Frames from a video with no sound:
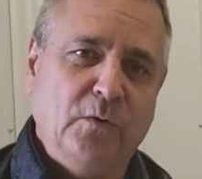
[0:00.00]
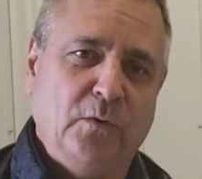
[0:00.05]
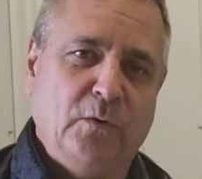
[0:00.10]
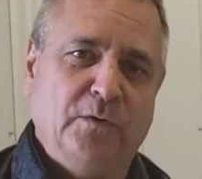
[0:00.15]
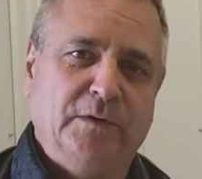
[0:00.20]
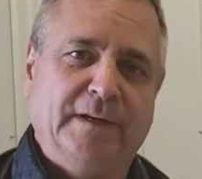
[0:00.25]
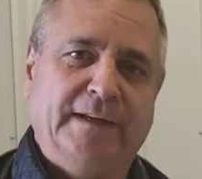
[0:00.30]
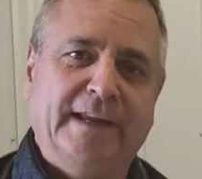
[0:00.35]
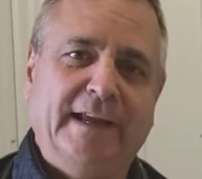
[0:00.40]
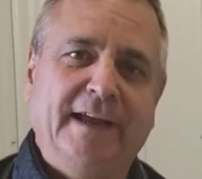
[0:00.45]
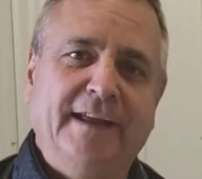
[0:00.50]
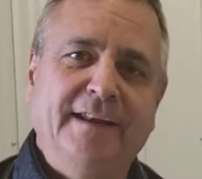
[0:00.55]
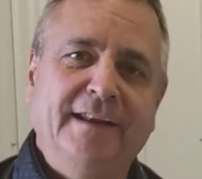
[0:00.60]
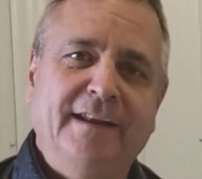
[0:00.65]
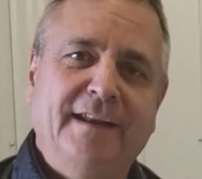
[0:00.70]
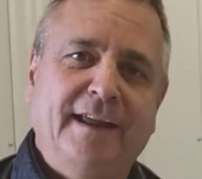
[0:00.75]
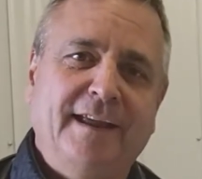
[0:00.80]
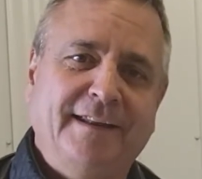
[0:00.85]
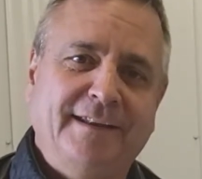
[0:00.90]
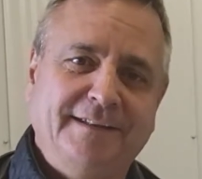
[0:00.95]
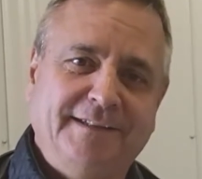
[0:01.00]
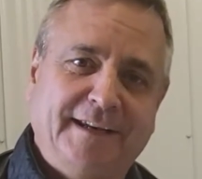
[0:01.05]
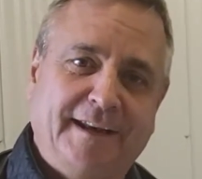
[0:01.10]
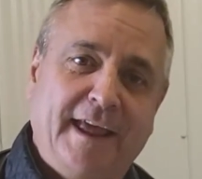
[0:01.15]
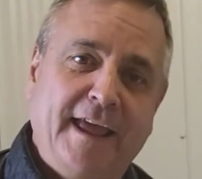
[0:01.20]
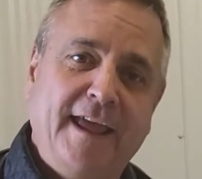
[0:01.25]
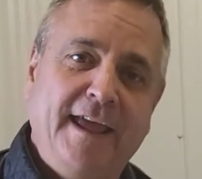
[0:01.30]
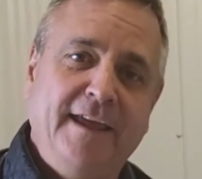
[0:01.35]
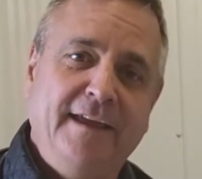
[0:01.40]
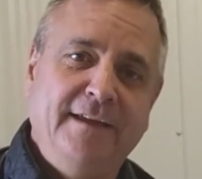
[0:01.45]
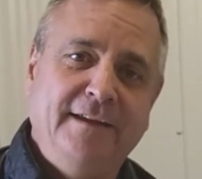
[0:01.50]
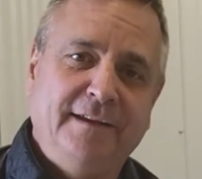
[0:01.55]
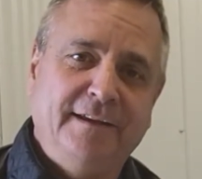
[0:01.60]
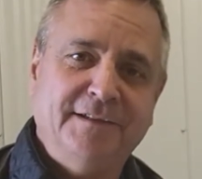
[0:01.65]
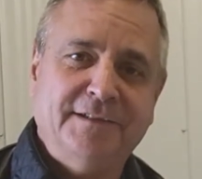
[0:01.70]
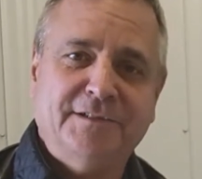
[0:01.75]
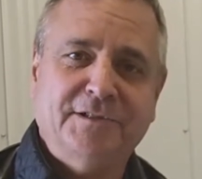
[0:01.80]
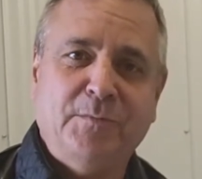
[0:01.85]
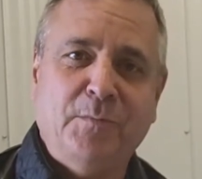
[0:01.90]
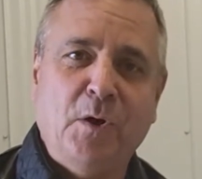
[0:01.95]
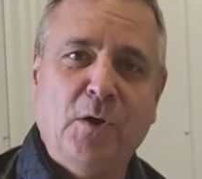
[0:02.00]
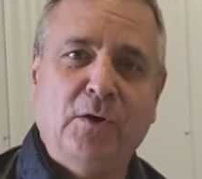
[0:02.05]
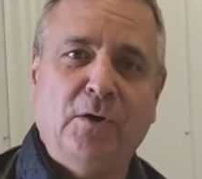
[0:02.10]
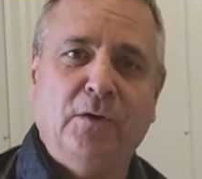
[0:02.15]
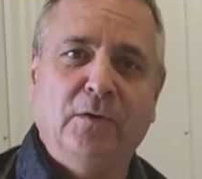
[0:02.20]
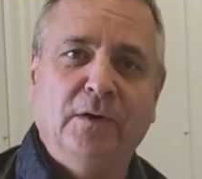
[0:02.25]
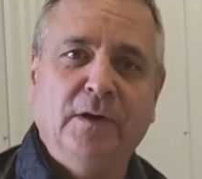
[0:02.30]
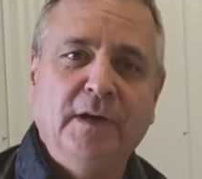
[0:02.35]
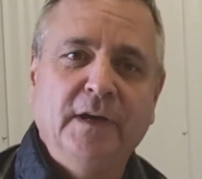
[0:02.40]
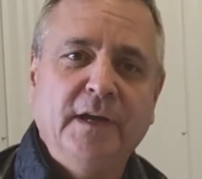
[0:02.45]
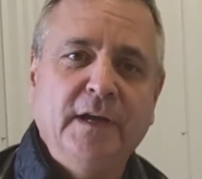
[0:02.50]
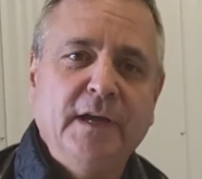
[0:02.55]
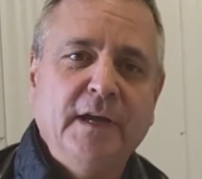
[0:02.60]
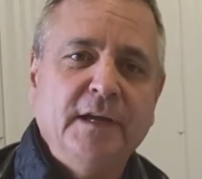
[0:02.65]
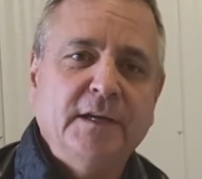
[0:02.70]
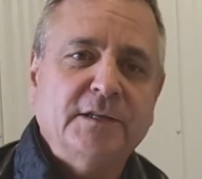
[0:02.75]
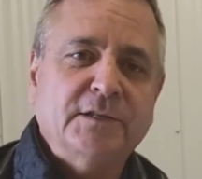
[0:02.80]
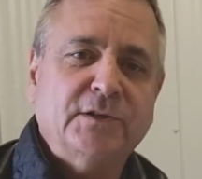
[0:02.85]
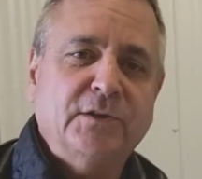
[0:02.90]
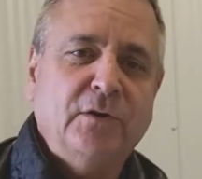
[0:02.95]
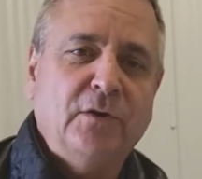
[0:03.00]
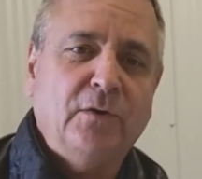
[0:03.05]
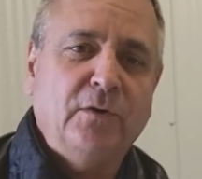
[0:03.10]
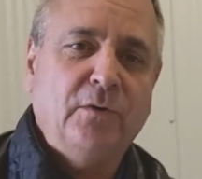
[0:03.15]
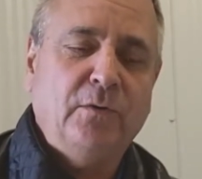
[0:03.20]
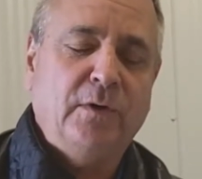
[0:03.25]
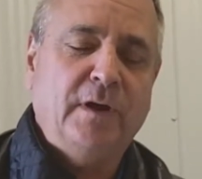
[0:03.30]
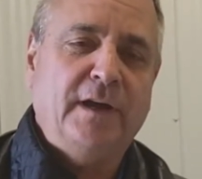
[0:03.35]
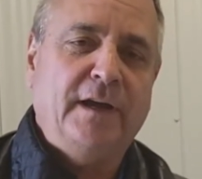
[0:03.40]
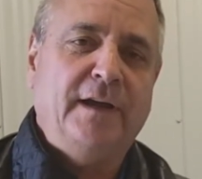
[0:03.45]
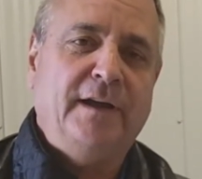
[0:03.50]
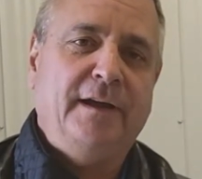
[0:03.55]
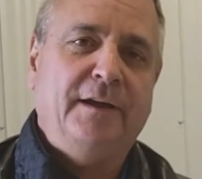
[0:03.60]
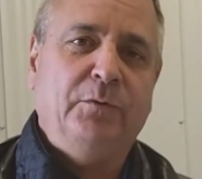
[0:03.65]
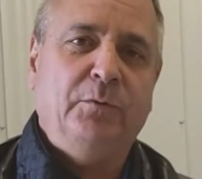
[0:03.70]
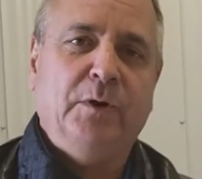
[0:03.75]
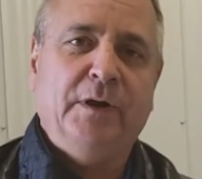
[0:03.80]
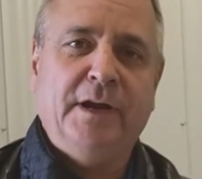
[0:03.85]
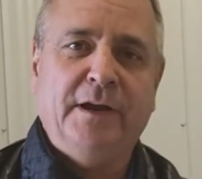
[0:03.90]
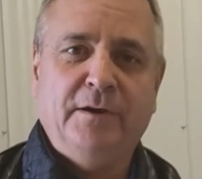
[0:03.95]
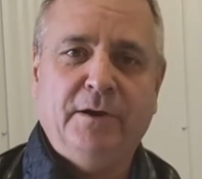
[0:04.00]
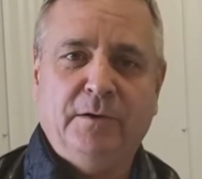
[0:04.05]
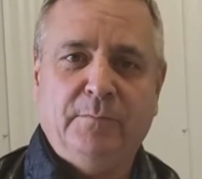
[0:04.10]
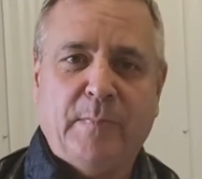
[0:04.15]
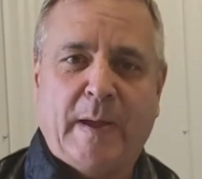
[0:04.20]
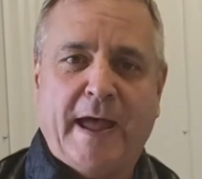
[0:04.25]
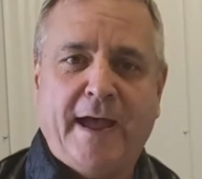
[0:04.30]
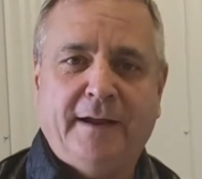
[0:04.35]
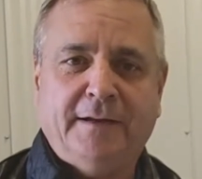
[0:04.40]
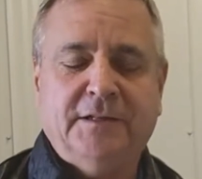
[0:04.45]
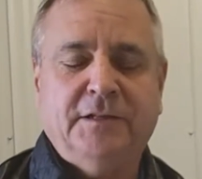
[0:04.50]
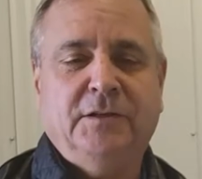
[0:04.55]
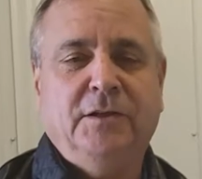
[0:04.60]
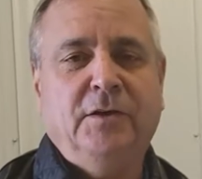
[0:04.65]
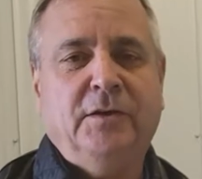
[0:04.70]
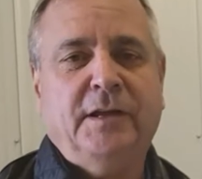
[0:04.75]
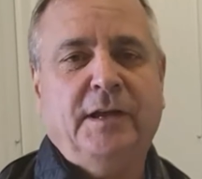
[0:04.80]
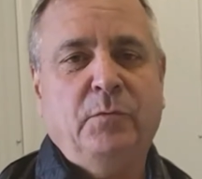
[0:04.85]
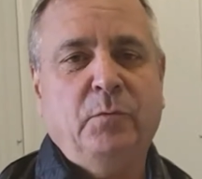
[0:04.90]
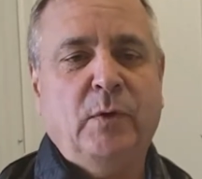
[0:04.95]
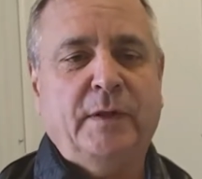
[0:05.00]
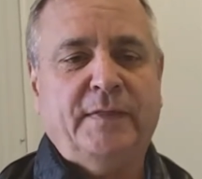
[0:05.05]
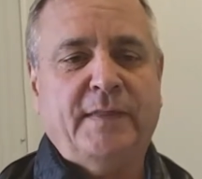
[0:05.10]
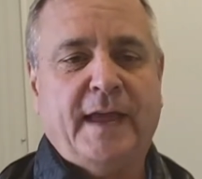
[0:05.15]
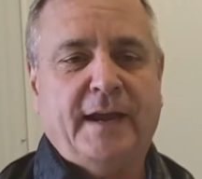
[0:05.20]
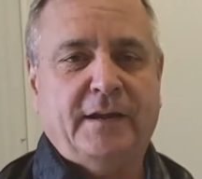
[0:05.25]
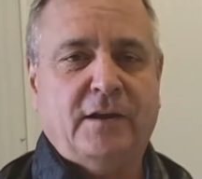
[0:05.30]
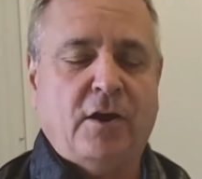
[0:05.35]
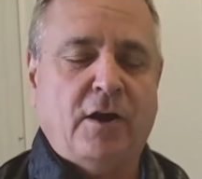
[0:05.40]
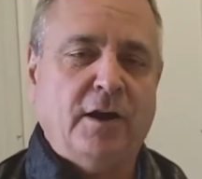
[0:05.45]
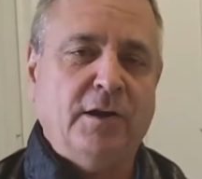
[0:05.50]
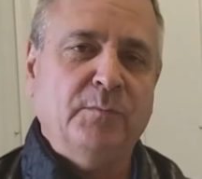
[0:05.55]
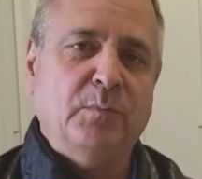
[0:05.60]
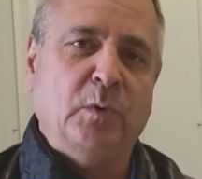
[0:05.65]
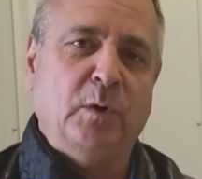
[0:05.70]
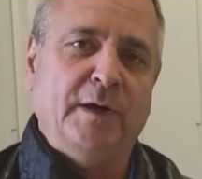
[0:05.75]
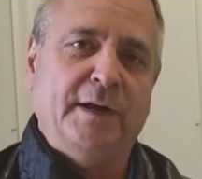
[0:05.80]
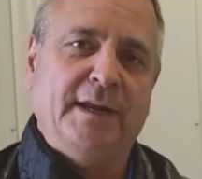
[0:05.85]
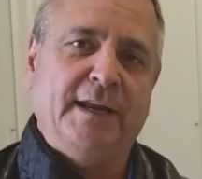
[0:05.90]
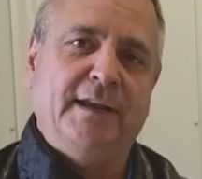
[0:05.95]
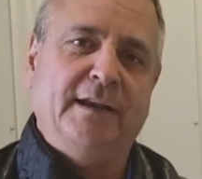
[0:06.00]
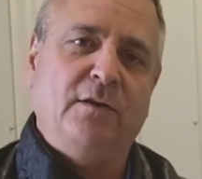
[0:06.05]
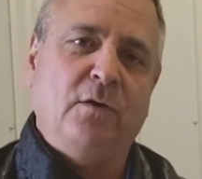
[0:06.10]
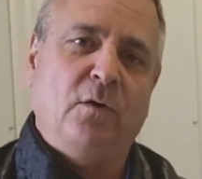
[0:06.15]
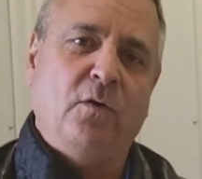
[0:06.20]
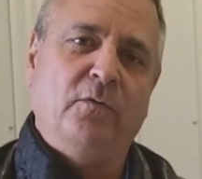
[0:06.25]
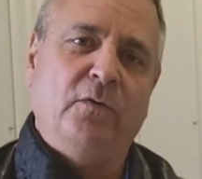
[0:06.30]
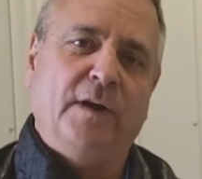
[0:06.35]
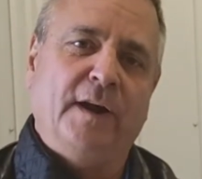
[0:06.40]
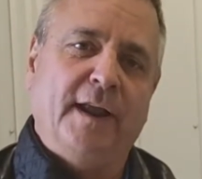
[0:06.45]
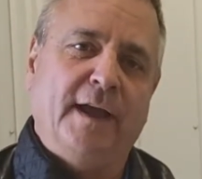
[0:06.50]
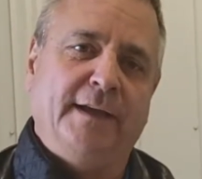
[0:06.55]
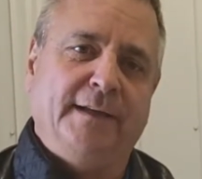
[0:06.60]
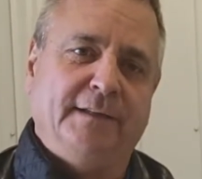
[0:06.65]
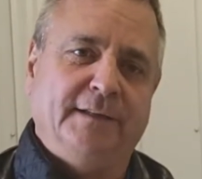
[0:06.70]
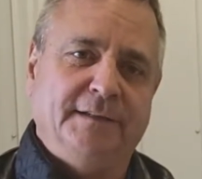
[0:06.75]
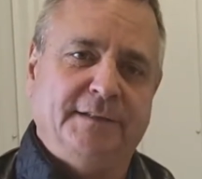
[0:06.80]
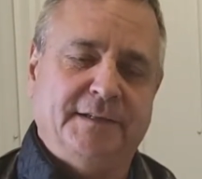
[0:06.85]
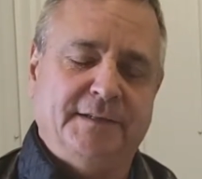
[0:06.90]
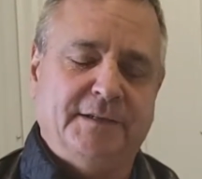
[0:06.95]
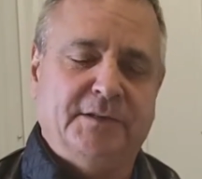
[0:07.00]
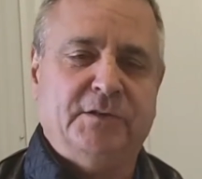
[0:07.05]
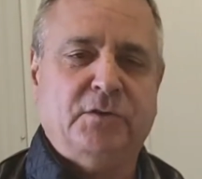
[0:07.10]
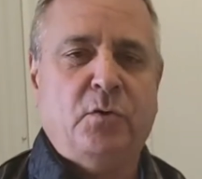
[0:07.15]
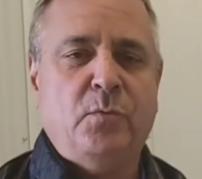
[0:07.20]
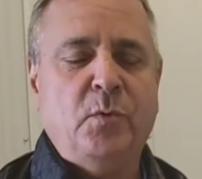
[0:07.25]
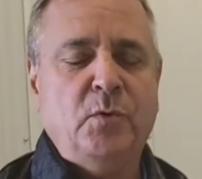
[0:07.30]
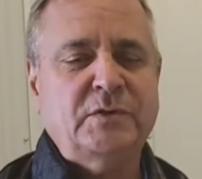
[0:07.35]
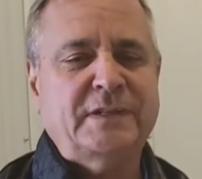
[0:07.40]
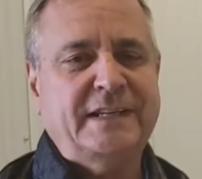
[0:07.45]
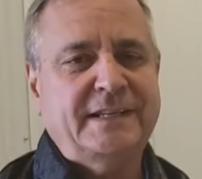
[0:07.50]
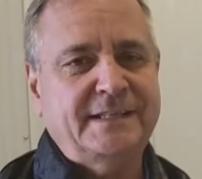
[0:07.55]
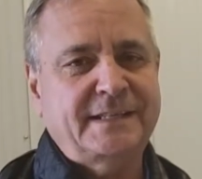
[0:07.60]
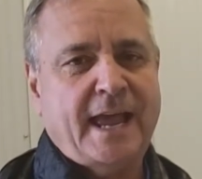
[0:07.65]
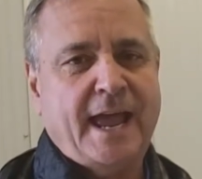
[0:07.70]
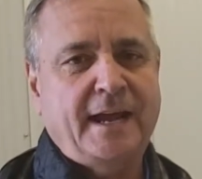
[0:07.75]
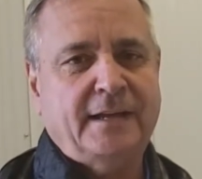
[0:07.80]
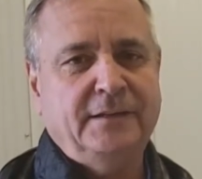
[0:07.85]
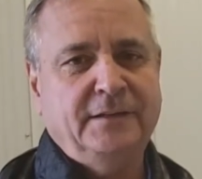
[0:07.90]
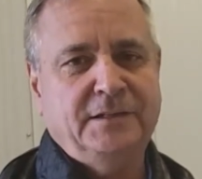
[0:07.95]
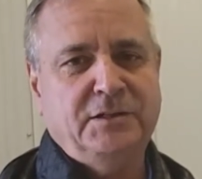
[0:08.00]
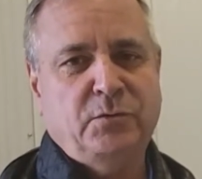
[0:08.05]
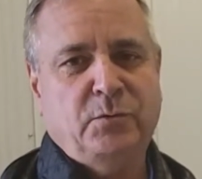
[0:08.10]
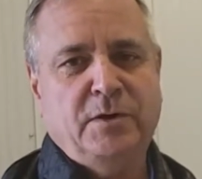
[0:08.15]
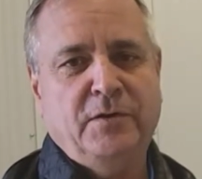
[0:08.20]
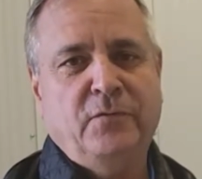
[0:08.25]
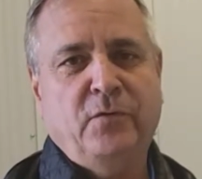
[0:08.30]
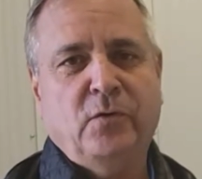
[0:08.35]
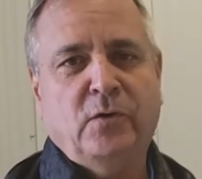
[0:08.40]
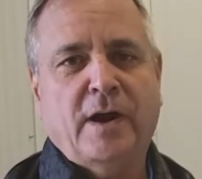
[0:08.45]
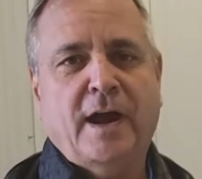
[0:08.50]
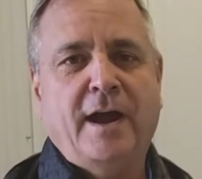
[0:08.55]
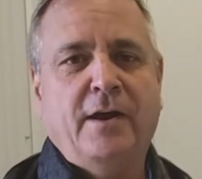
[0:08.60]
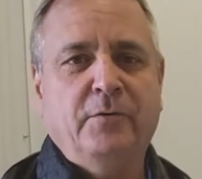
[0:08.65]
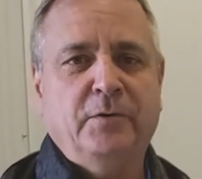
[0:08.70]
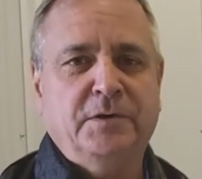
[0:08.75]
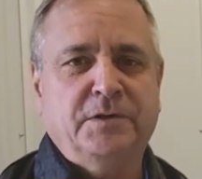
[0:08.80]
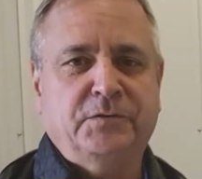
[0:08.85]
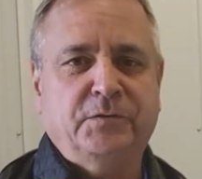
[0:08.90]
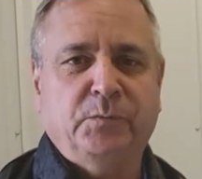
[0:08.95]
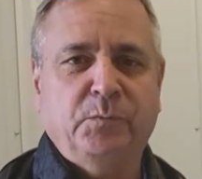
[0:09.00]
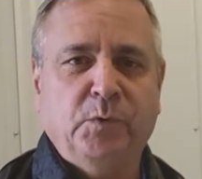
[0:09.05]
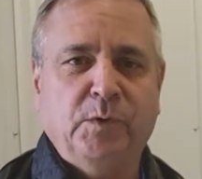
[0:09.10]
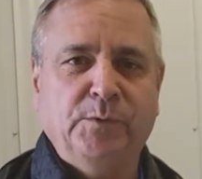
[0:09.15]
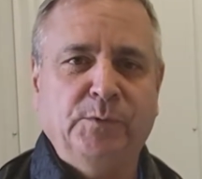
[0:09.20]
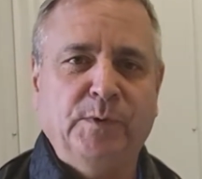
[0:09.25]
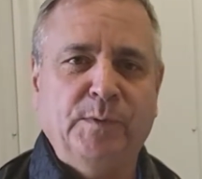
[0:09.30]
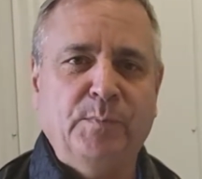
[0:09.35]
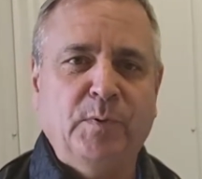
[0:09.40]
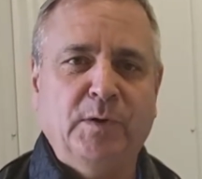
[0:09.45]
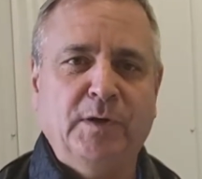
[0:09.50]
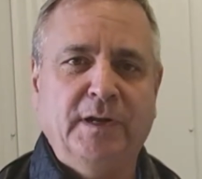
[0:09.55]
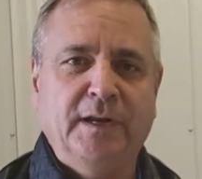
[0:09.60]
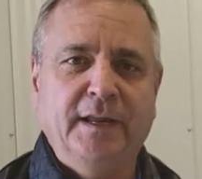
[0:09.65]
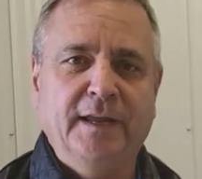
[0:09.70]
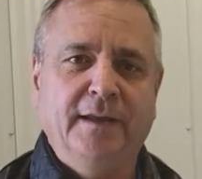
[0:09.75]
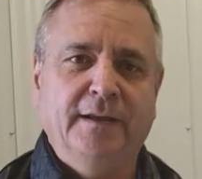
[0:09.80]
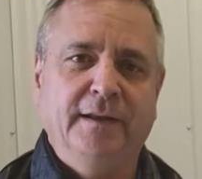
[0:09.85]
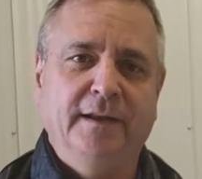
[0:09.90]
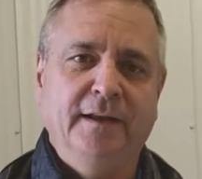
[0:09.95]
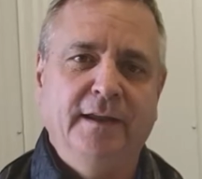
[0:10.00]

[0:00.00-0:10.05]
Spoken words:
again, and today is tomorrow. So we're here back to look at what that cardboard did overnight. This is almost exactly 24 hours from when we put it in.